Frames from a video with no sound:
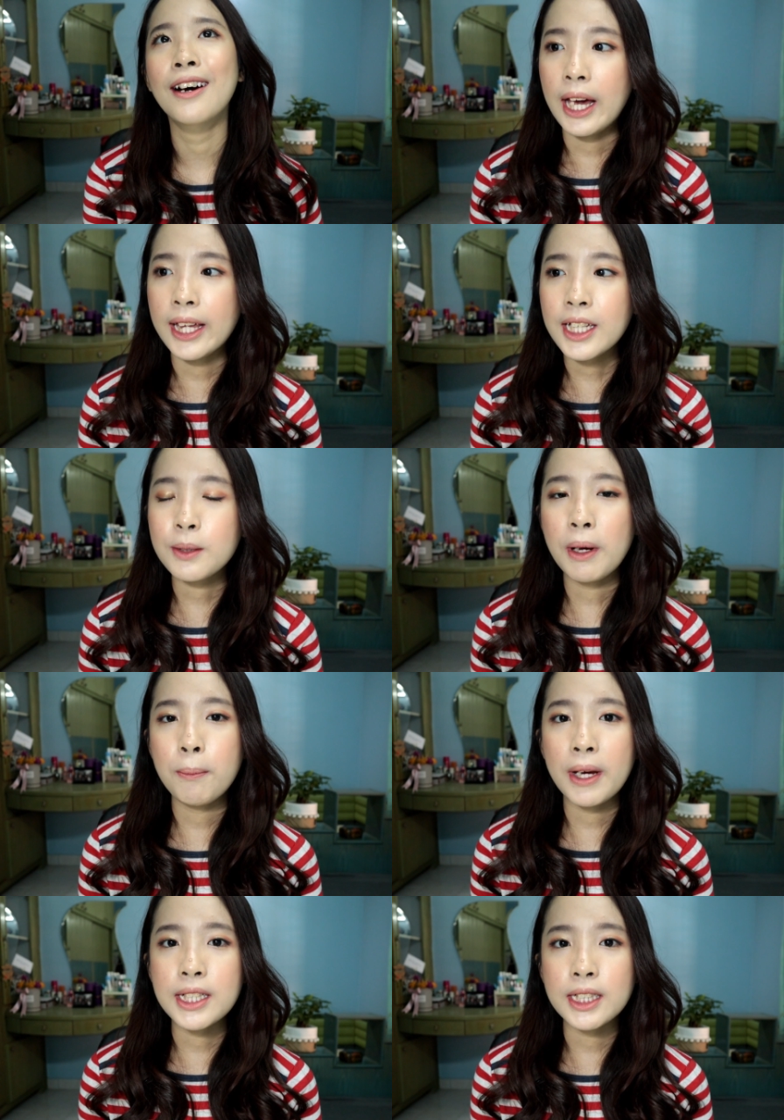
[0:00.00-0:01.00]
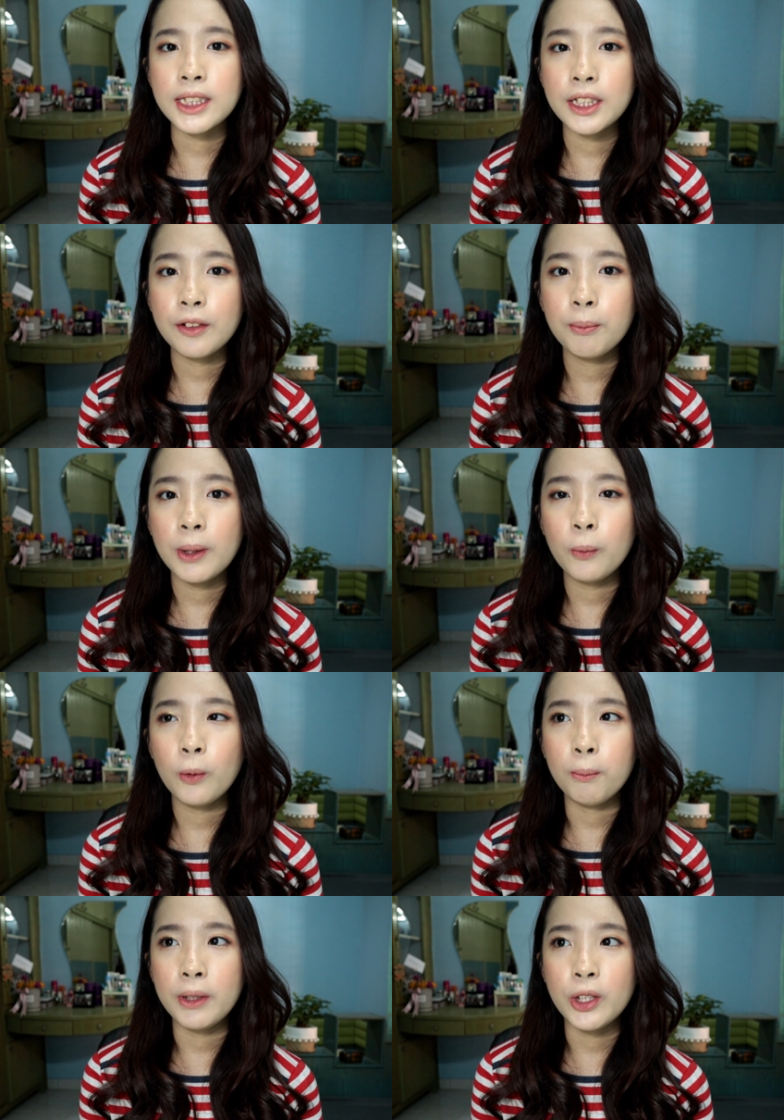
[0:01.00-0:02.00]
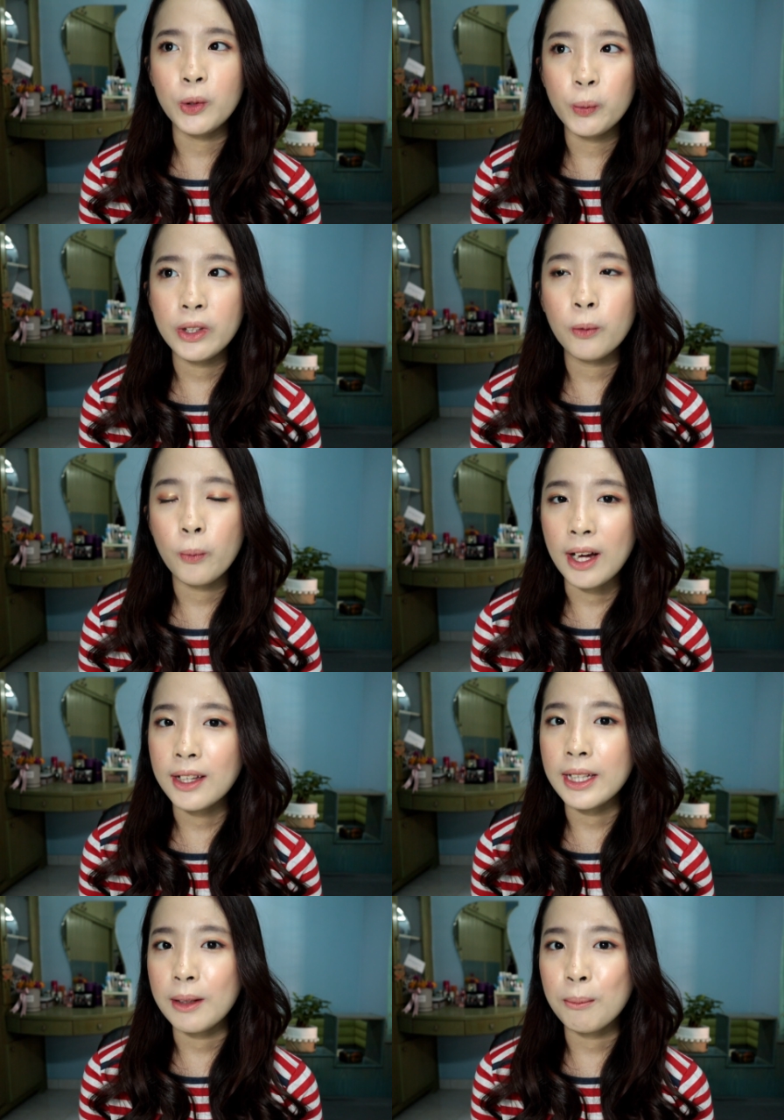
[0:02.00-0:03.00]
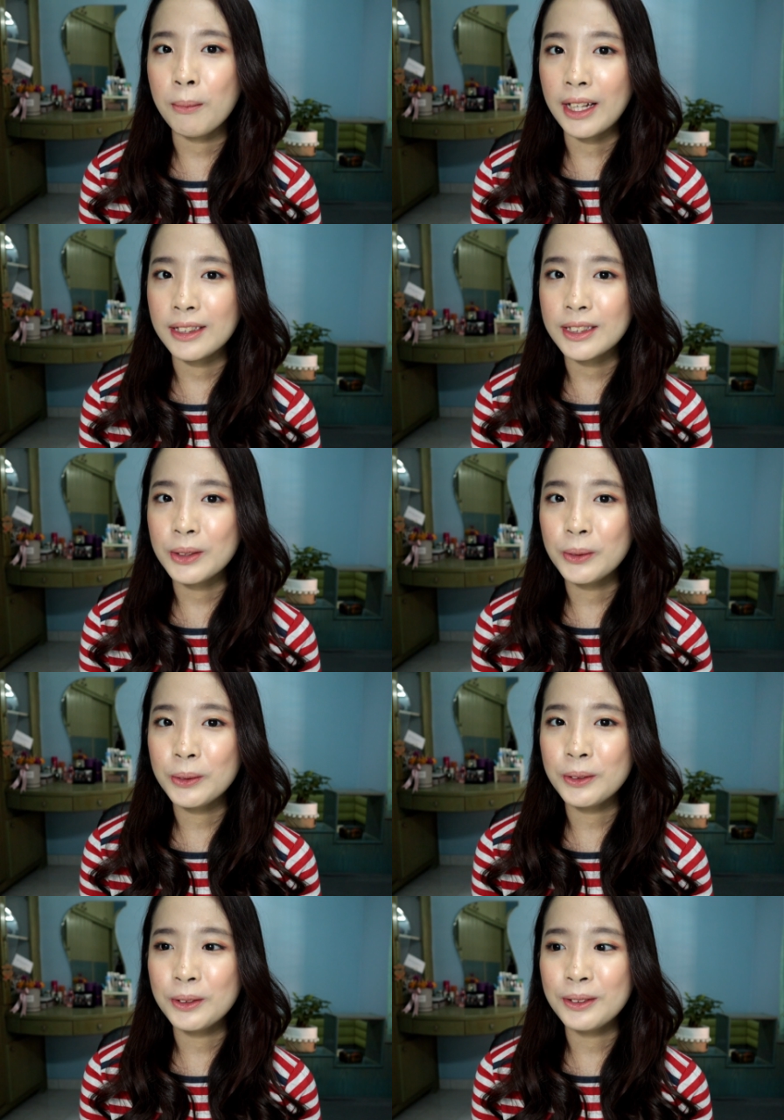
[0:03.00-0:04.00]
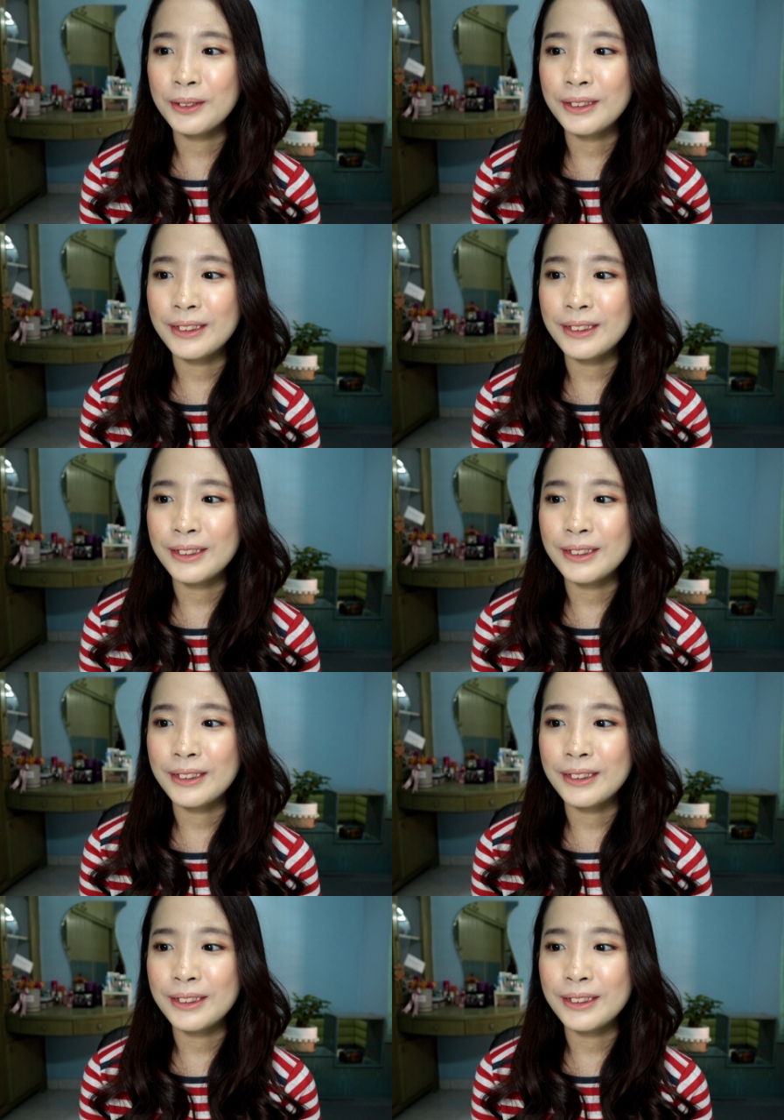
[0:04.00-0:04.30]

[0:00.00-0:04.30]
I guess my best achievement would be doing well in med school.